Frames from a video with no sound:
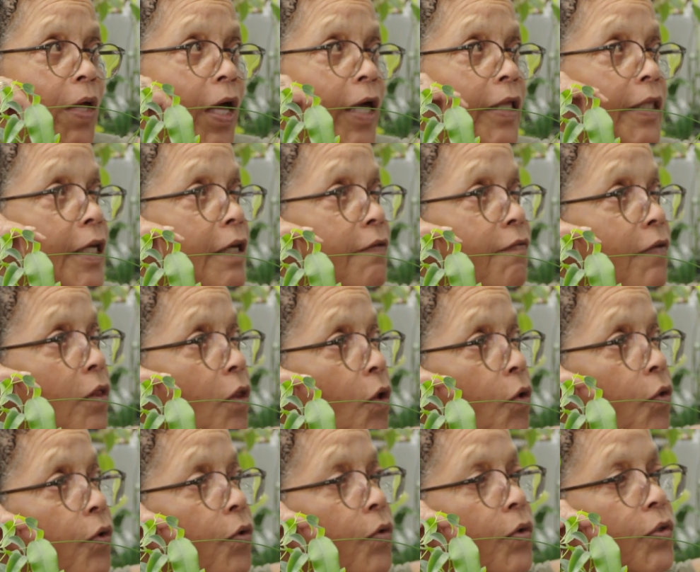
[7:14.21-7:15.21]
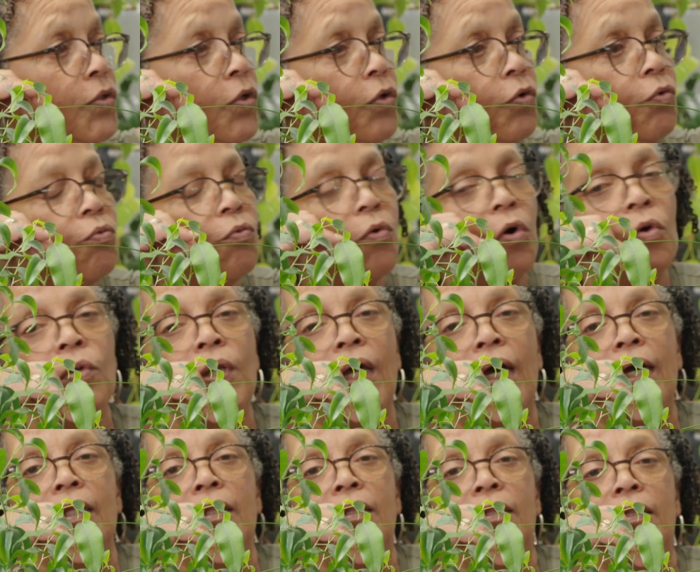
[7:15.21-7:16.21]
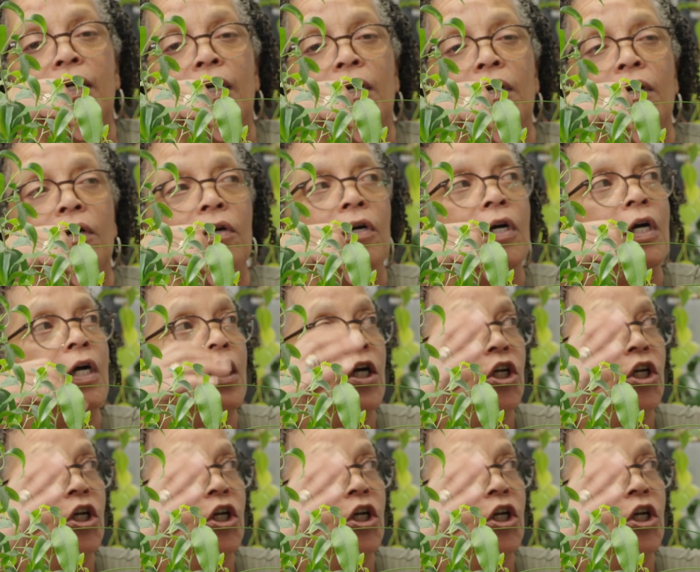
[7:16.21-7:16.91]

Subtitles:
and even though there is a grow light there,